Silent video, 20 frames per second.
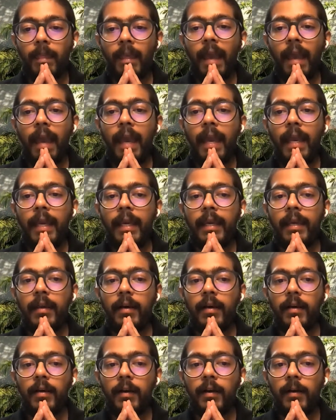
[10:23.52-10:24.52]

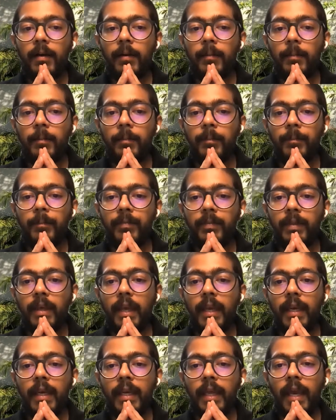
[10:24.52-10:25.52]
And
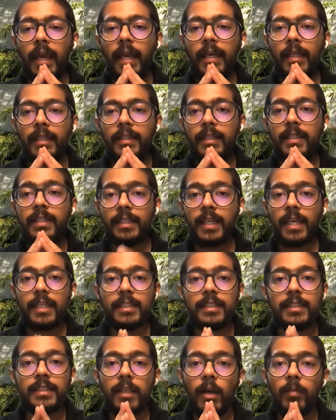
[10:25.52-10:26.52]
in this
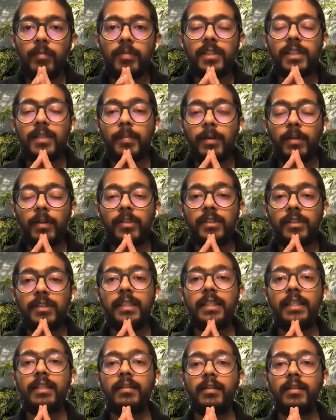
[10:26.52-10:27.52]
case, obviously, because
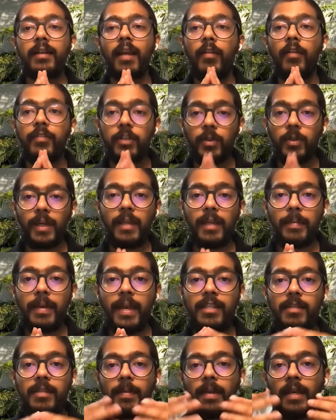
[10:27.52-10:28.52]
the GraphQL
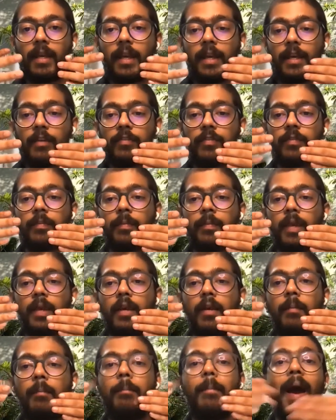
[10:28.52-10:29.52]
API is being kind of
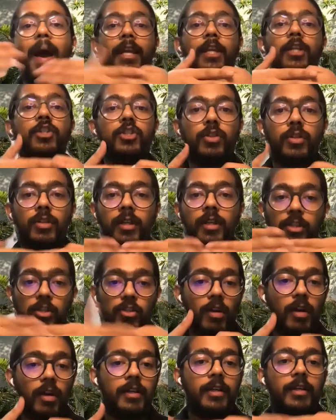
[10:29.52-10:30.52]
managed or
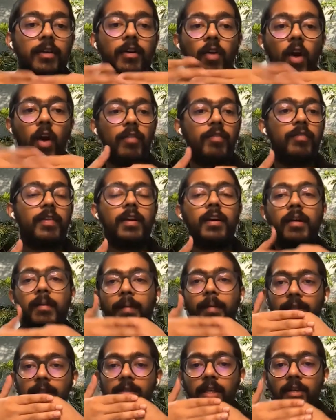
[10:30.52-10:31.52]
constructed or configured
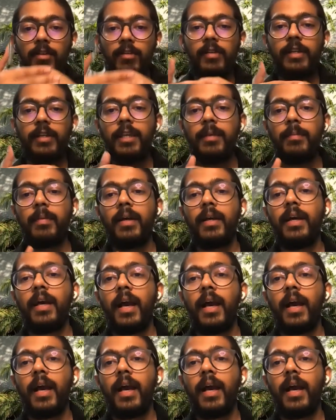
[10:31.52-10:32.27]
by the central team,